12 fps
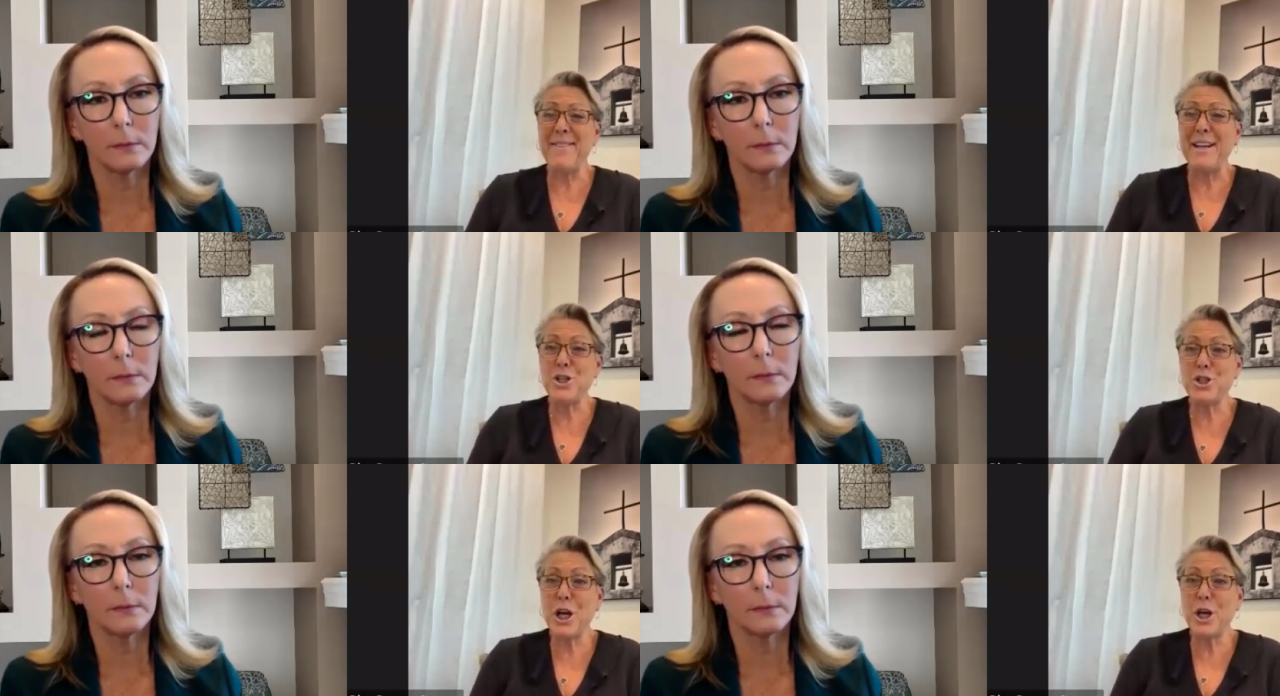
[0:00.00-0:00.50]
Speaker 1: And
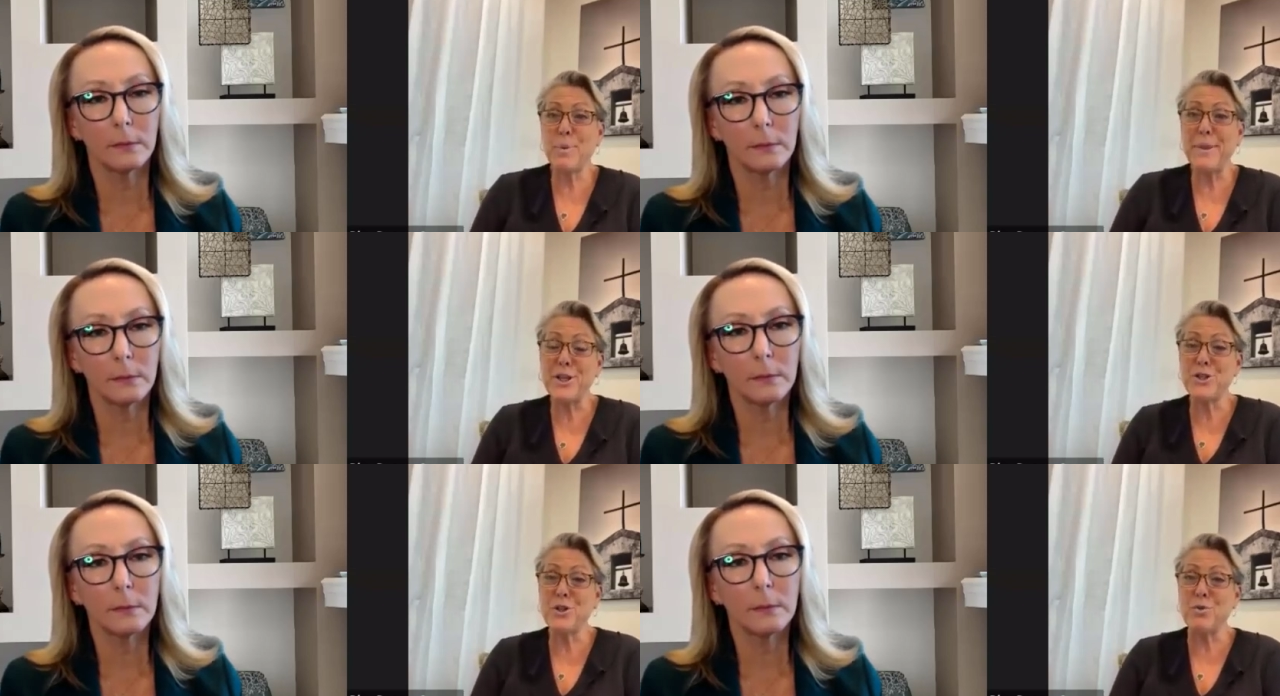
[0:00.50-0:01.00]
they shared what
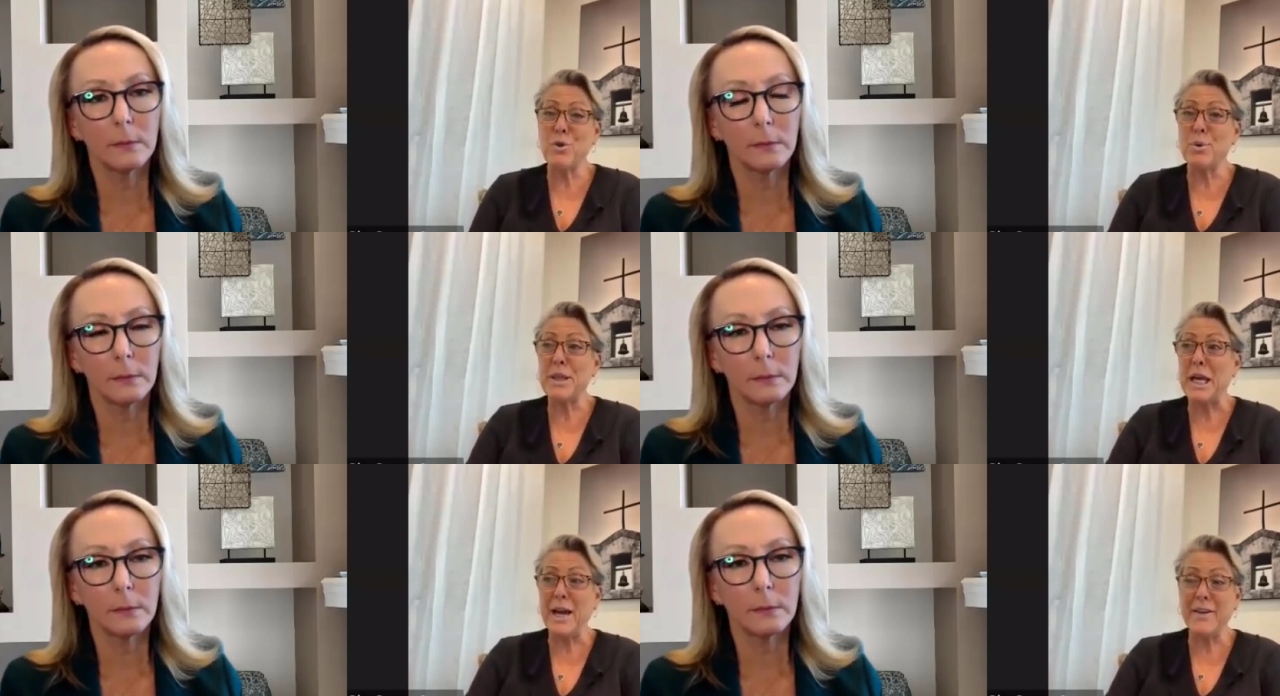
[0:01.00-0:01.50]
they stood for
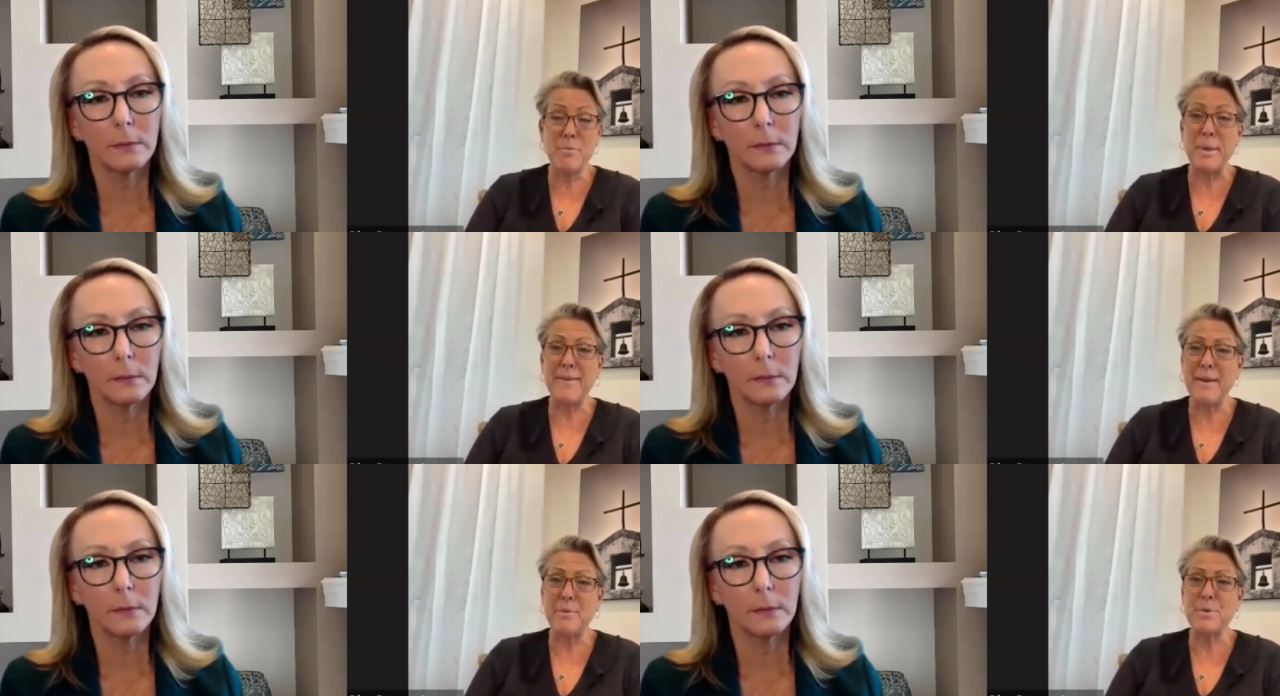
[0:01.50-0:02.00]
with
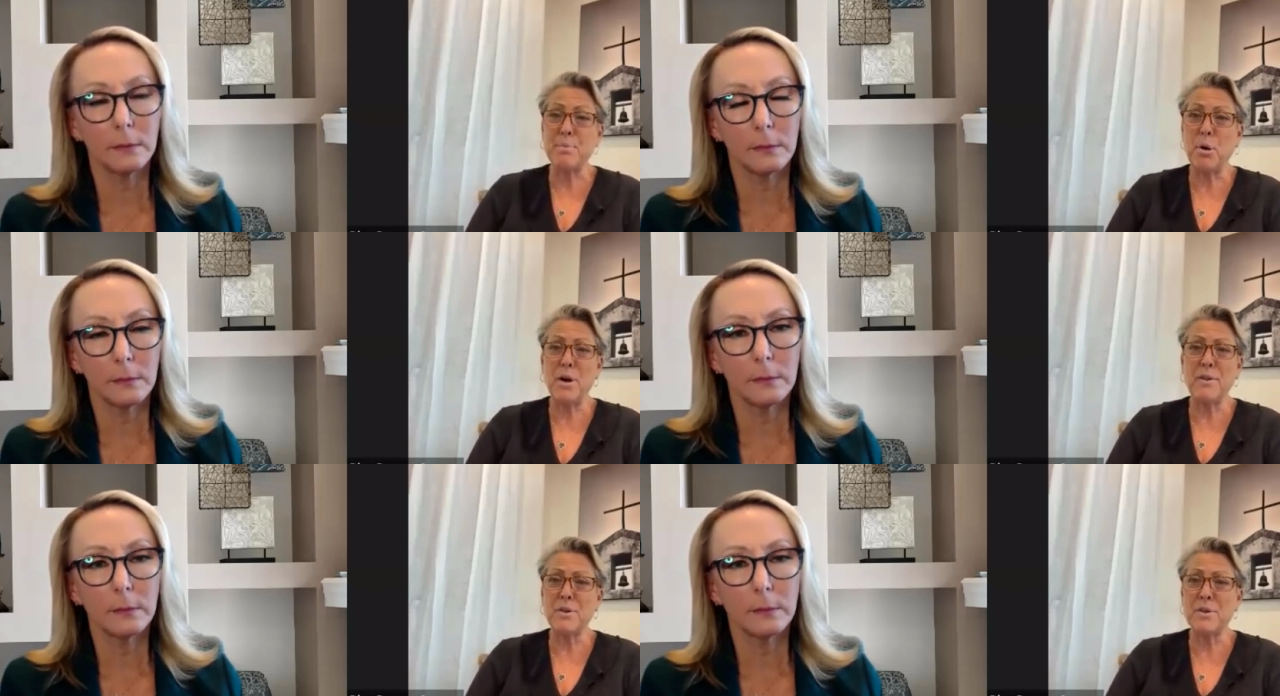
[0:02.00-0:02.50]
everybody that was
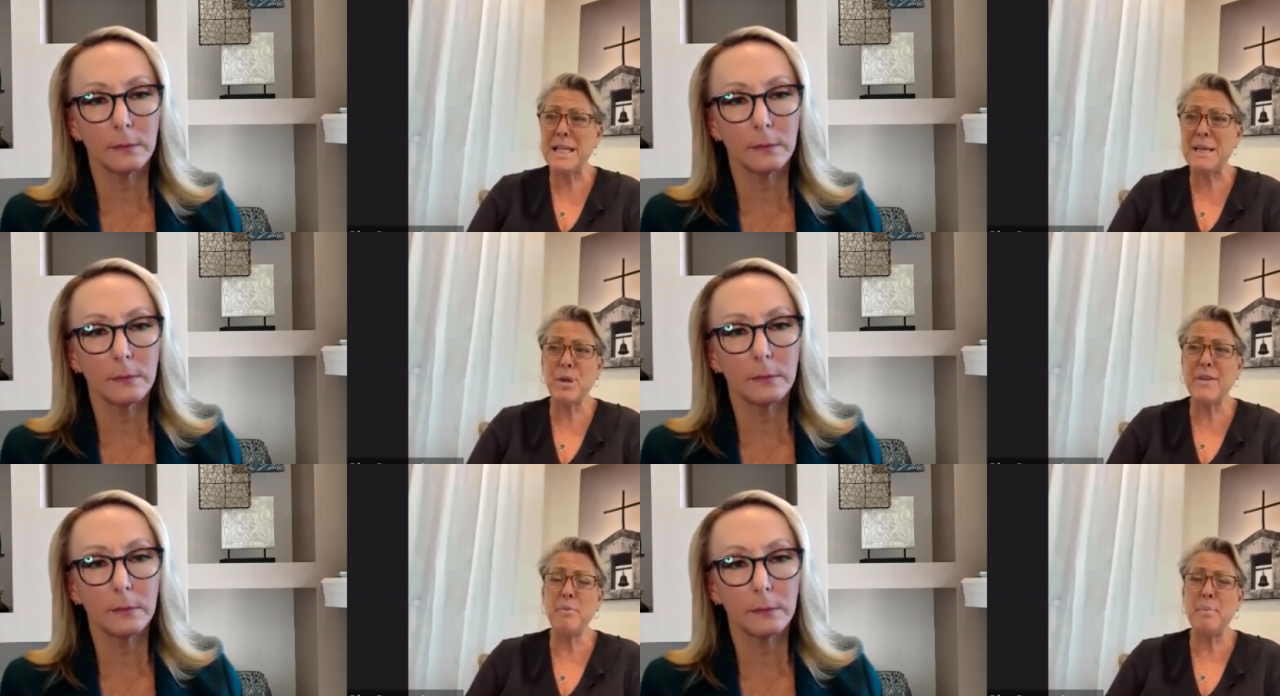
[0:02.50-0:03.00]
part of their
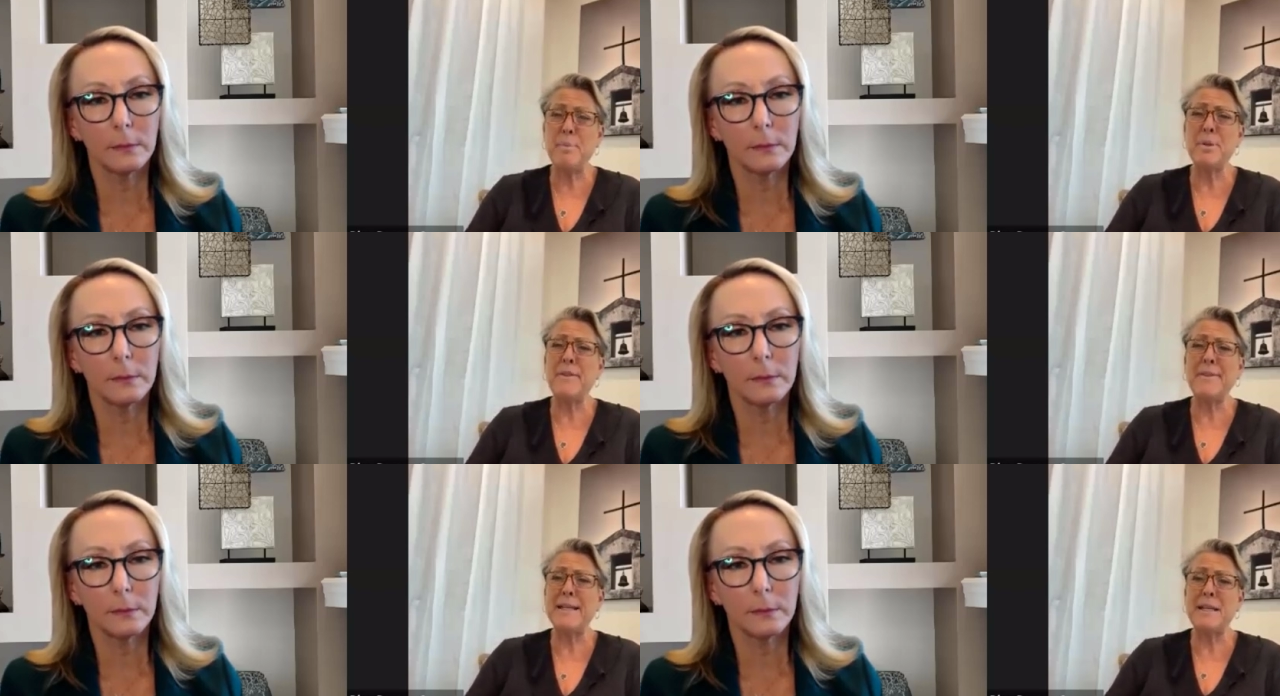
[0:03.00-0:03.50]
team or even people
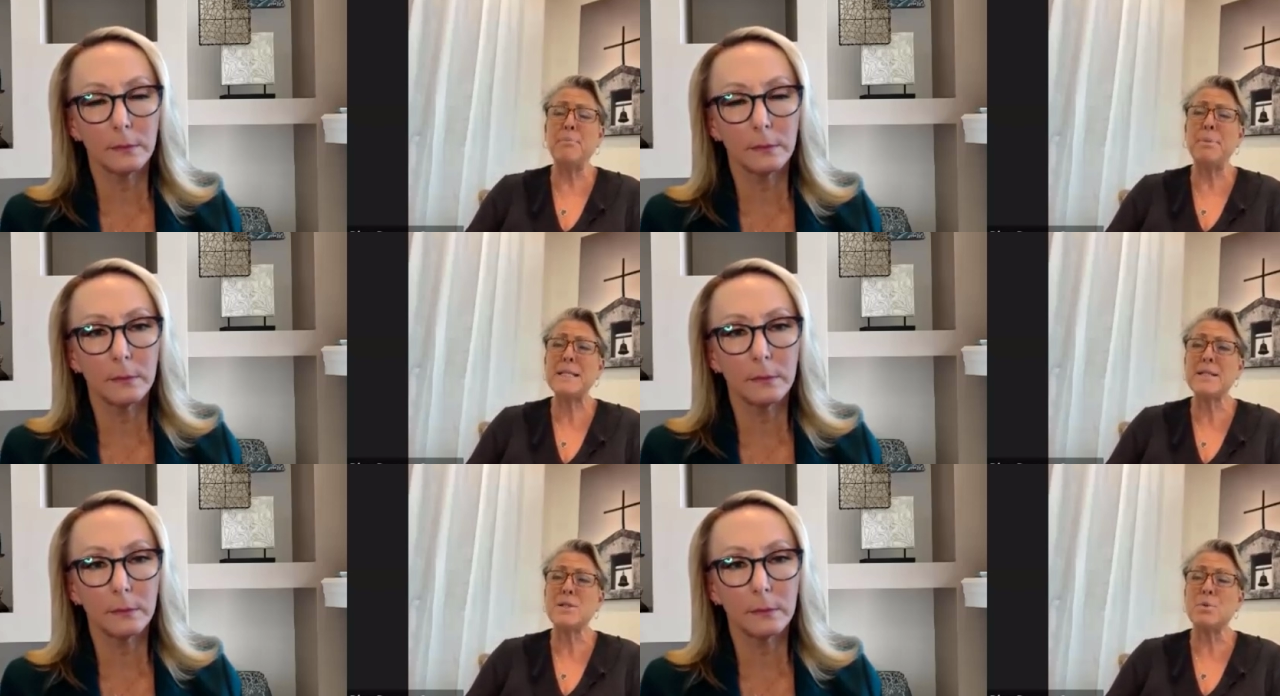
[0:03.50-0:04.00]
that they did
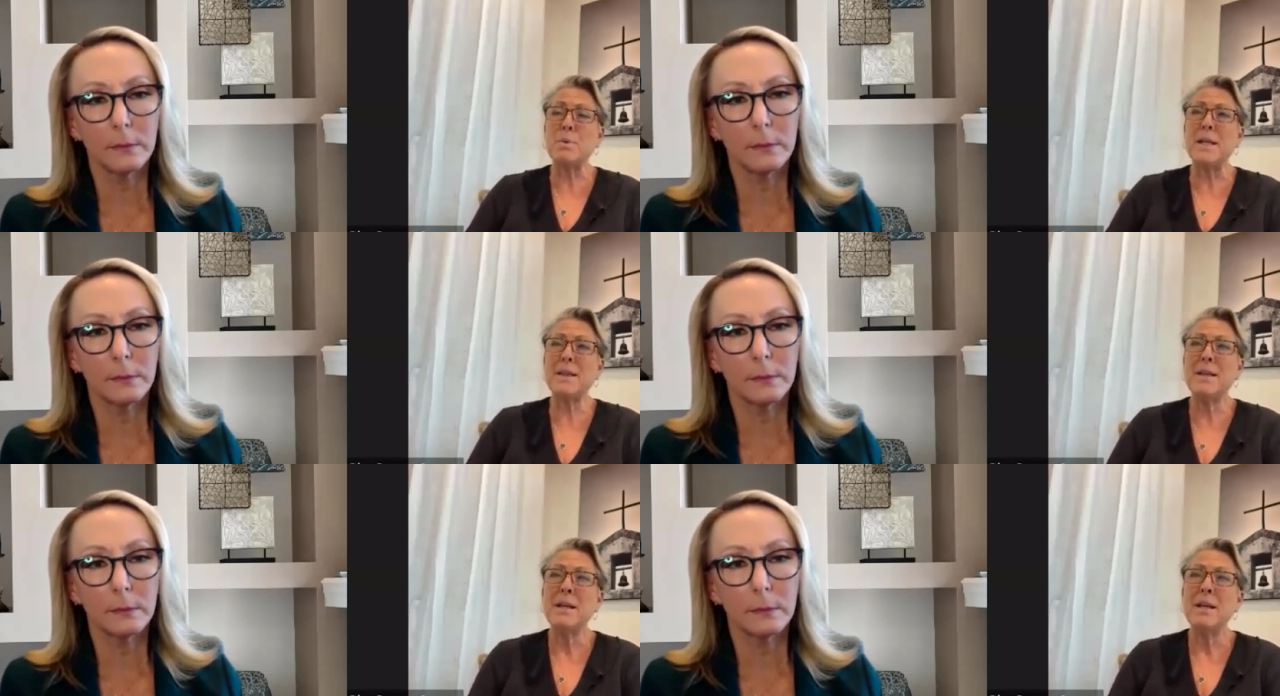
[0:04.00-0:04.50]
business with.